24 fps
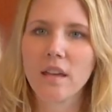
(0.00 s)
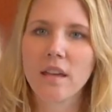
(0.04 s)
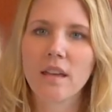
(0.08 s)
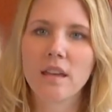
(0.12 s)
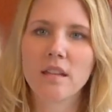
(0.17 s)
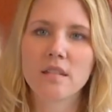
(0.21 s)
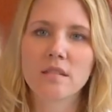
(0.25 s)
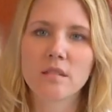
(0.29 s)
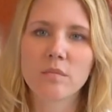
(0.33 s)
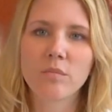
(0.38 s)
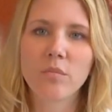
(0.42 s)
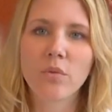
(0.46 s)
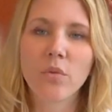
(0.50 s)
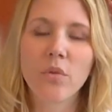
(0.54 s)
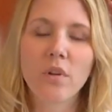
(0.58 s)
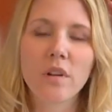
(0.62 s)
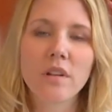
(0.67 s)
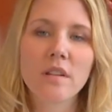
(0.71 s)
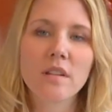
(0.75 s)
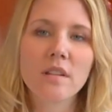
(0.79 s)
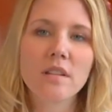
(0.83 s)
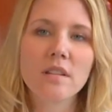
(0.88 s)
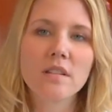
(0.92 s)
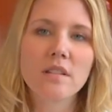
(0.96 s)
It's
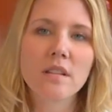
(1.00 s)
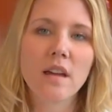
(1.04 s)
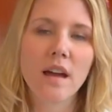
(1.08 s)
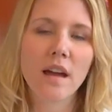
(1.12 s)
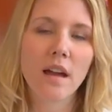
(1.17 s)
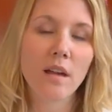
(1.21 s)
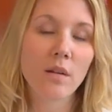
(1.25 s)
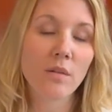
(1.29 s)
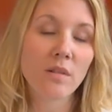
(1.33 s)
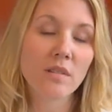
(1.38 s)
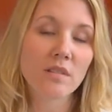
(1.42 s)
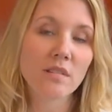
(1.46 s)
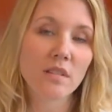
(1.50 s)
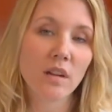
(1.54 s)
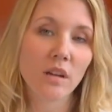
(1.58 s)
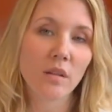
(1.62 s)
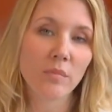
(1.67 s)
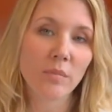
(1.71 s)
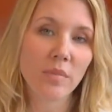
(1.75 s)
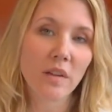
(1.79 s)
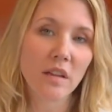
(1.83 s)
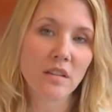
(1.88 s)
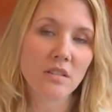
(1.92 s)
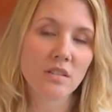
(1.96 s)
important, I always
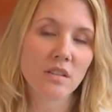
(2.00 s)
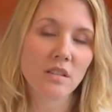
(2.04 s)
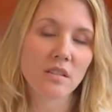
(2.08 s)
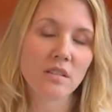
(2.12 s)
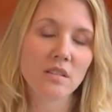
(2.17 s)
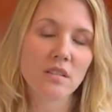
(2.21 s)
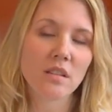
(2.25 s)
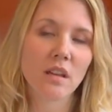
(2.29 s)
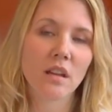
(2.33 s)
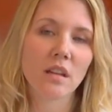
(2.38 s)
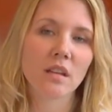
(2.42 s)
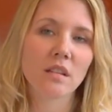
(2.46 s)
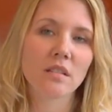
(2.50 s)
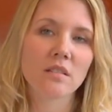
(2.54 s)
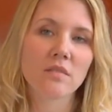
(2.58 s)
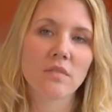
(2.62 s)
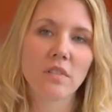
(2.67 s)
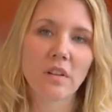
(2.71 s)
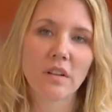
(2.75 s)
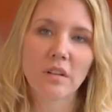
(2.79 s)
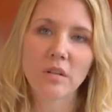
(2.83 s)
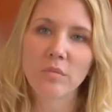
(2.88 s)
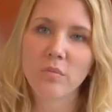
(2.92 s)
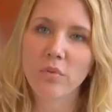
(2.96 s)
tell patients that it's
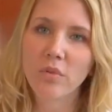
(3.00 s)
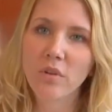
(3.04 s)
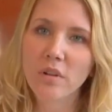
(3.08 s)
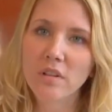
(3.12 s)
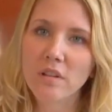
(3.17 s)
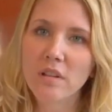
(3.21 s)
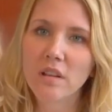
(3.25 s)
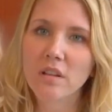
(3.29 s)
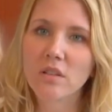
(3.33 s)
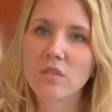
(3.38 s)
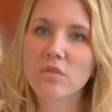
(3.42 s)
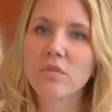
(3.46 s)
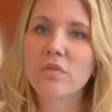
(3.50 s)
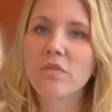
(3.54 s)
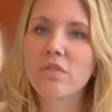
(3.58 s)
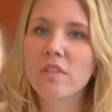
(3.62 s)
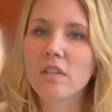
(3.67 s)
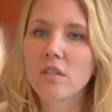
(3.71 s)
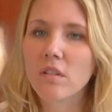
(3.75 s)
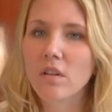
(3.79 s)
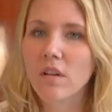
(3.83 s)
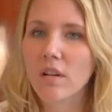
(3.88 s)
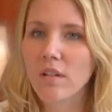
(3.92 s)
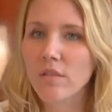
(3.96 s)
very important that you
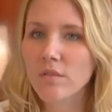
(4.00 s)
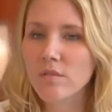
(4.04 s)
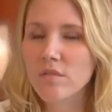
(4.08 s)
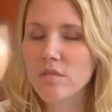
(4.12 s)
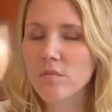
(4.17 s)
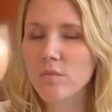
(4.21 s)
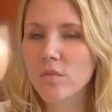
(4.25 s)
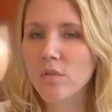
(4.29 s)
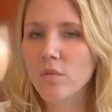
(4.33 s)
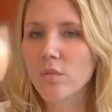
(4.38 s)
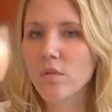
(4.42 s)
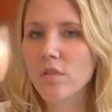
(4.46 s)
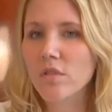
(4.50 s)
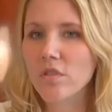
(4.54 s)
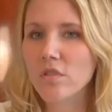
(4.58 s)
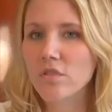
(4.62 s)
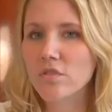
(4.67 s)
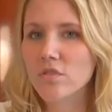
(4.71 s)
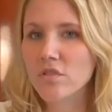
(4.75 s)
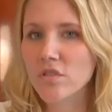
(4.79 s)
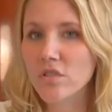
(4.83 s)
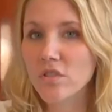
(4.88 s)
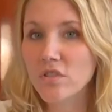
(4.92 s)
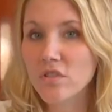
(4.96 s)
feel comfortable with your
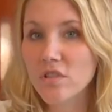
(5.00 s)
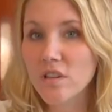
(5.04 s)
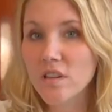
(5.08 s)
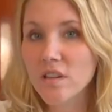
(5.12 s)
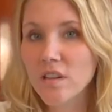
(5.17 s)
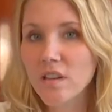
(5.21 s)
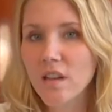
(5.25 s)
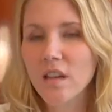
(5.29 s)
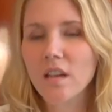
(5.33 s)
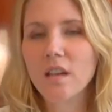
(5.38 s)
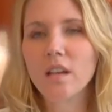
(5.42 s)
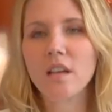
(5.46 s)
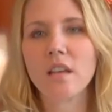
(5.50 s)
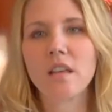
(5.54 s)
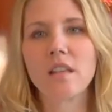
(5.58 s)
surgeon.